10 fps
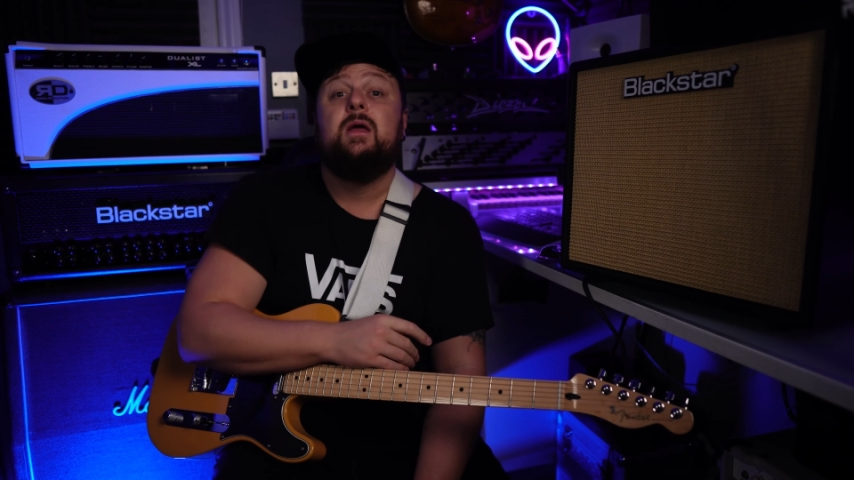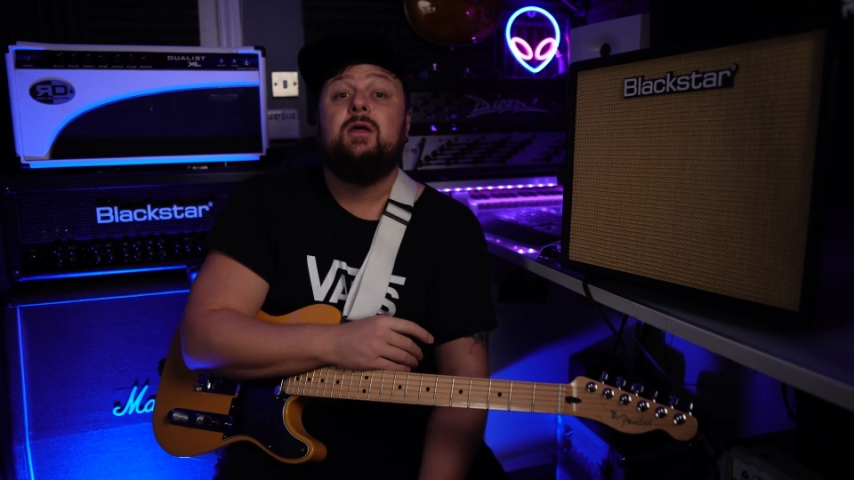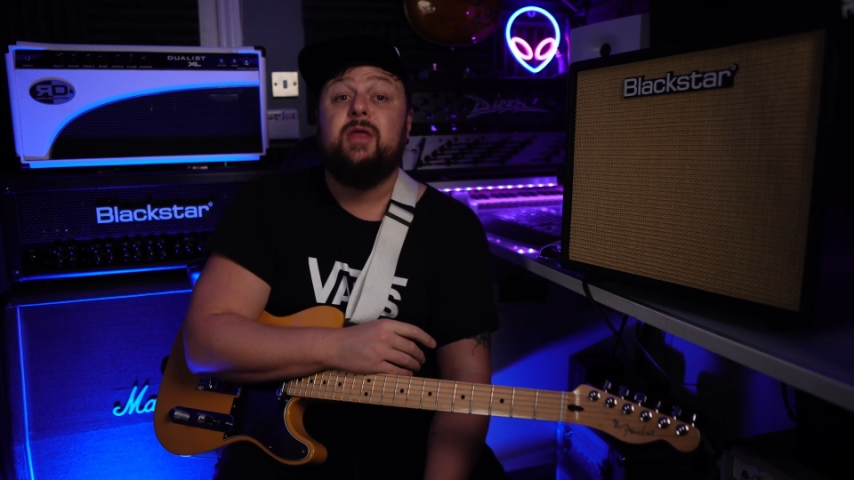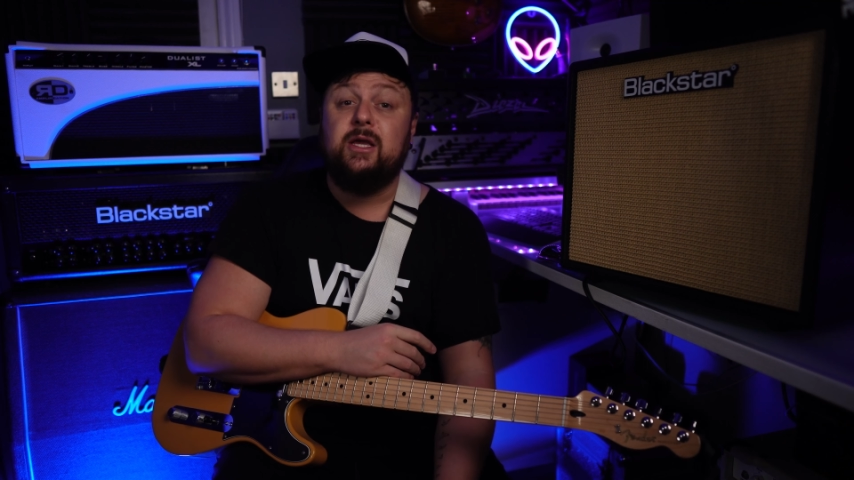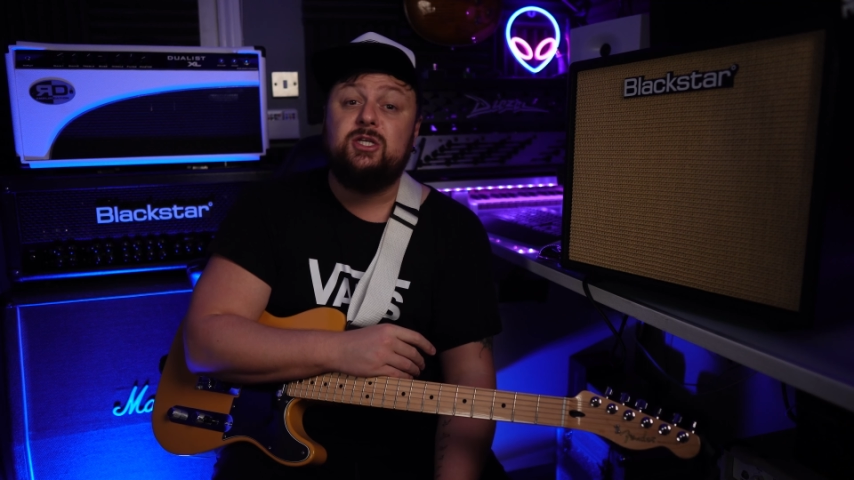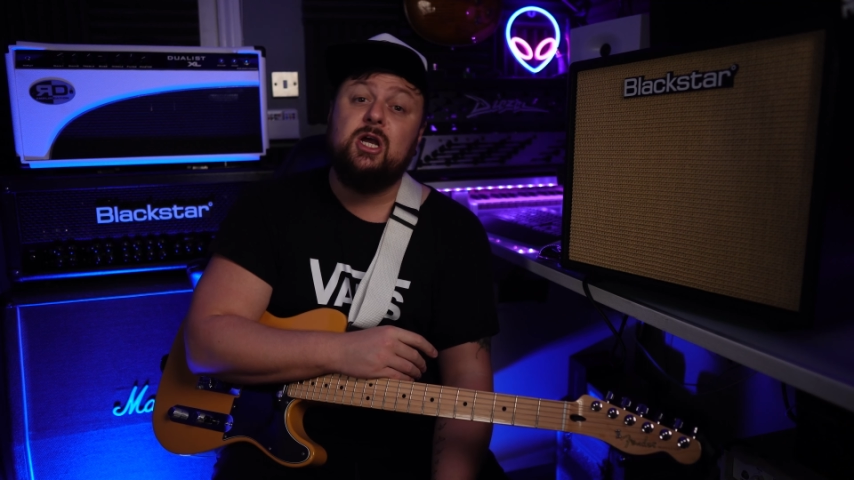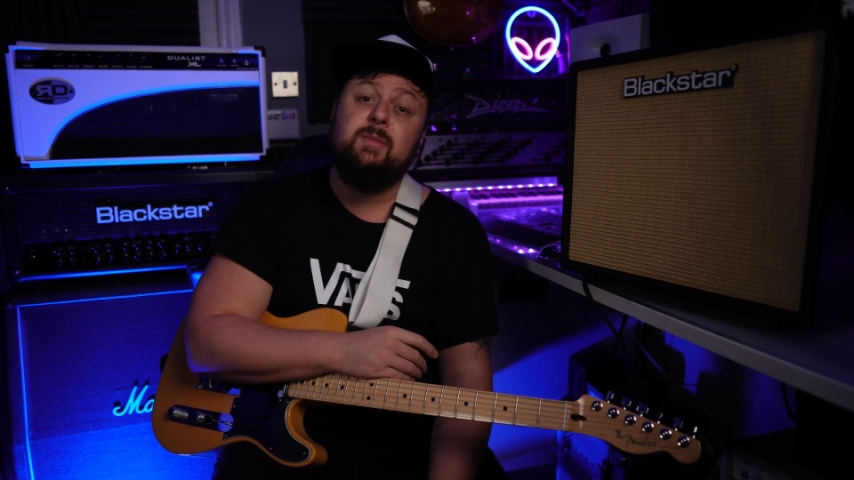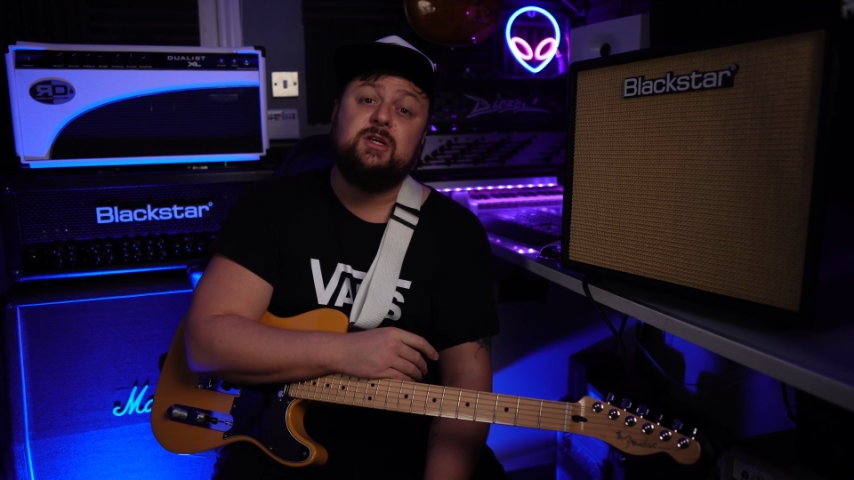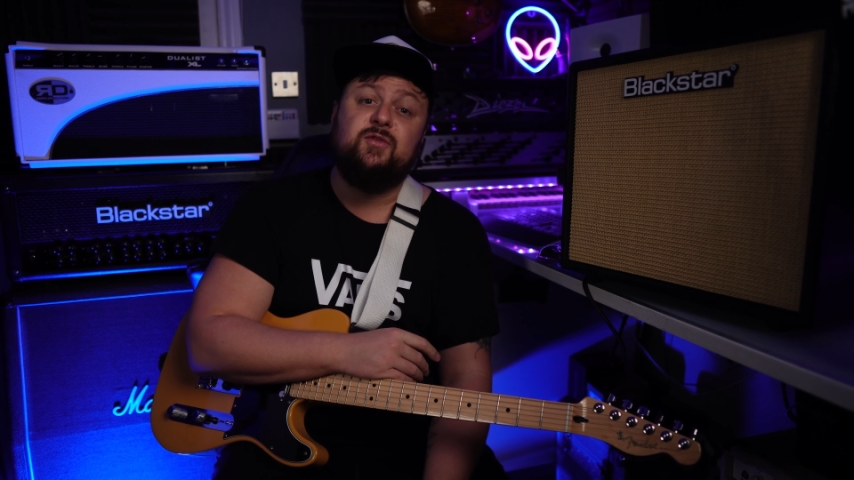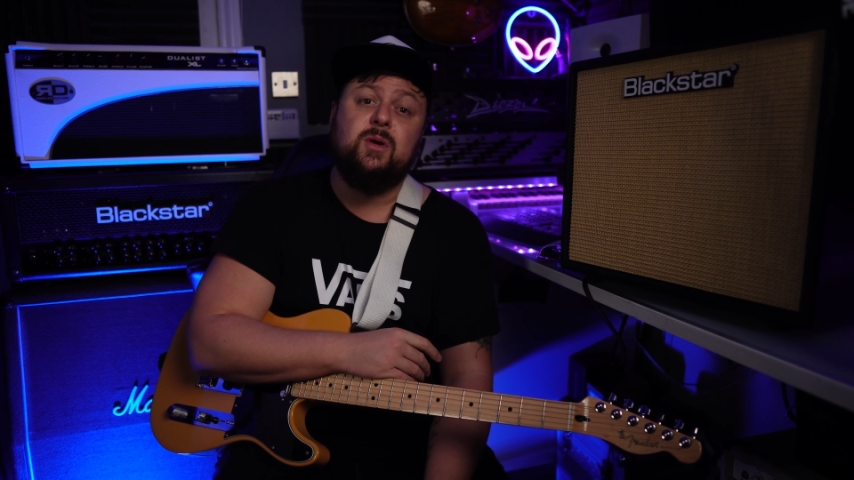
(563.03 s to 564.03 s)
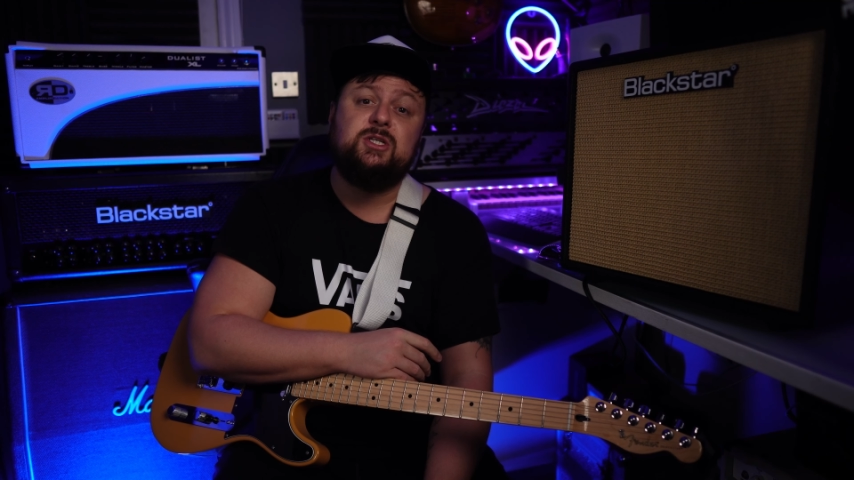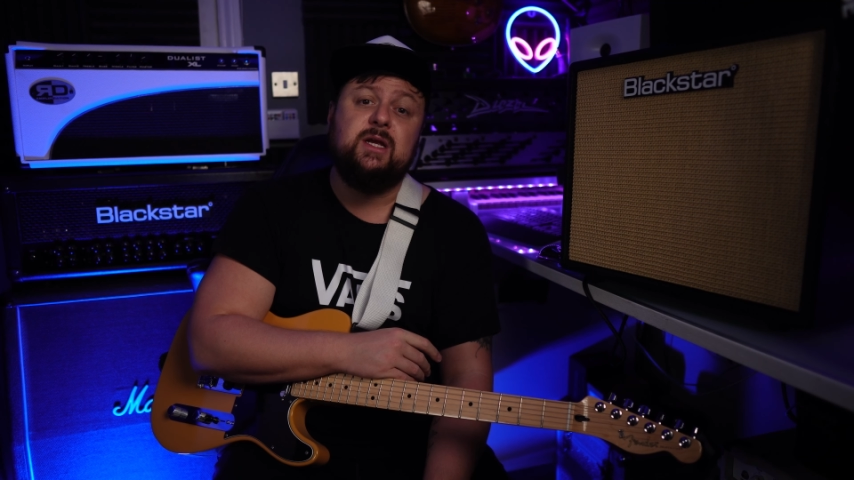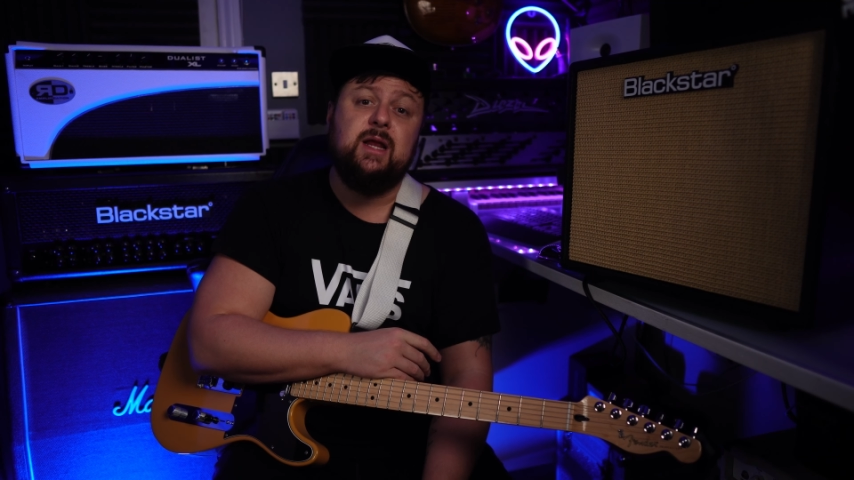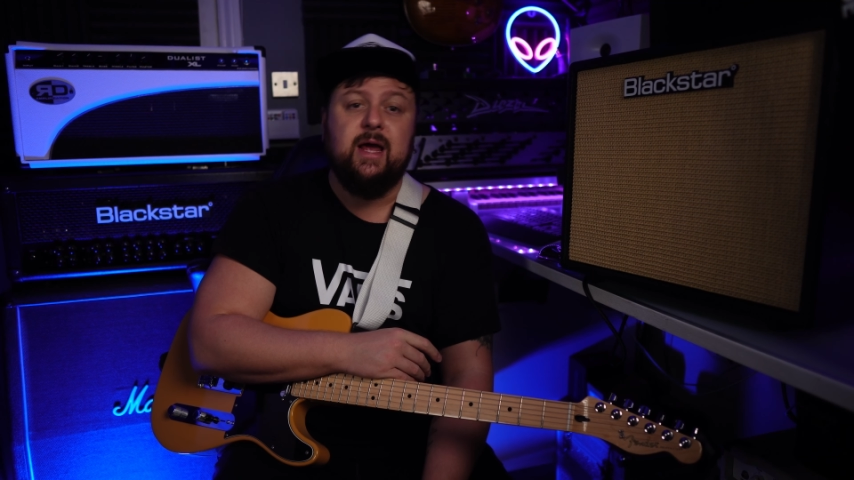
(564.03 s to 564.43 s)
Thank you so much for watching,